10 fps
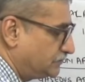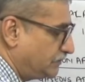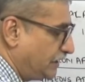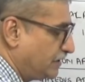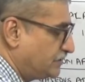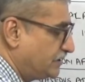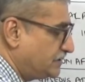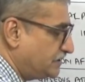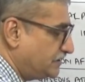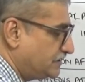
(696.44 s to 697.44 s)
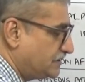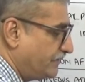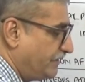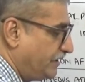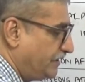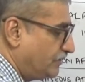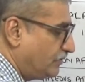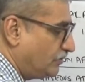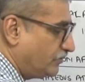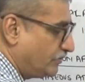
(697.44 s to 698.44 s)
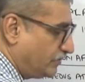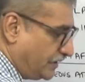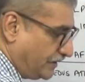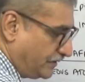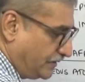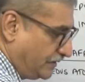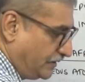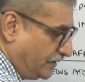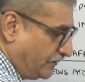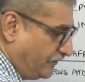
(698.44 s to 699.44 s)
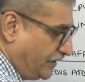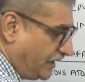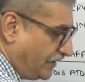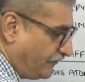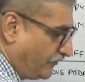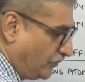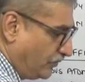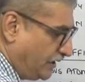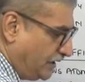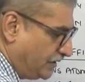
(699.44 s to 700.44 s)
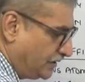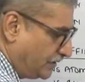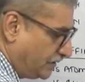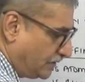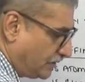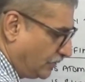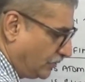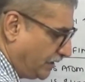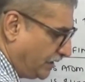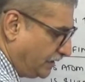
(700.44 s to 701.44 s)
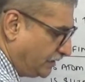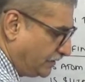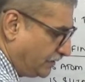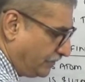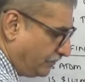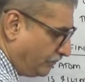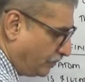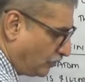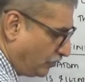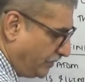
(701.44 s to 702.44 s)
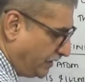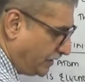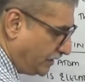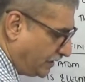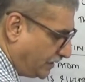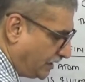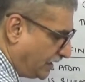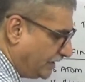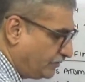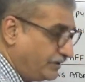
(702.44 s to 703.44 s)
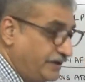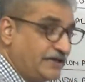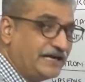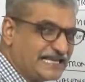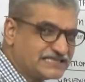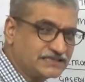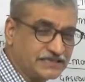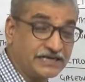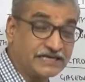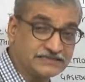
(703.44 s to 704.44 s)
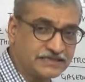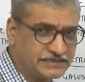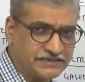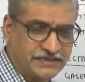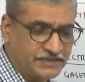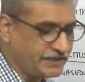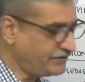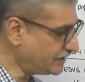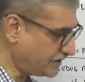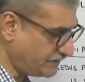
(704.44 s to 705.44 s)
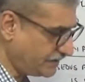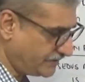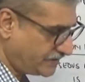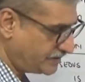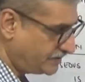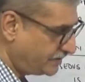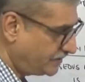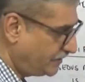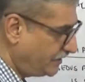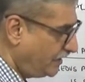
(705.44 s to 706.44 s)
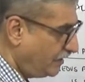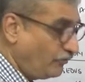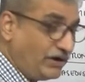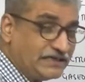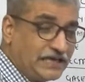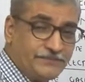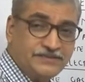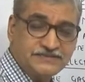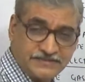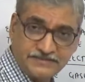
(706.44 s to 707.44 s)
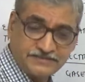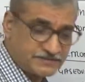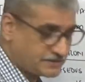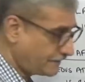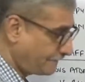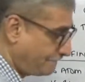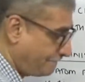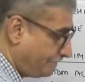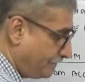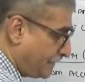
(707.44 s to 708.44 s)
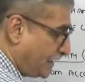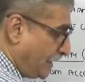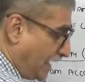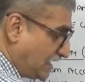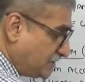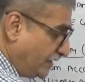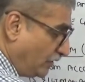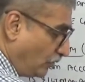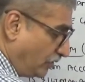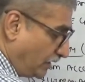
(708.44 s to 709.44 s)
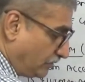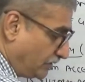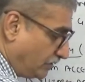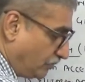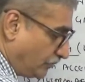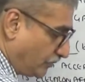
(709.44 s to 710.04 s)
halogen is 17th group, okay. We have fluorine, chlorine, bromine, iodine and astatine. Astatine is again a radioactive element. What happens is, as we go down the group,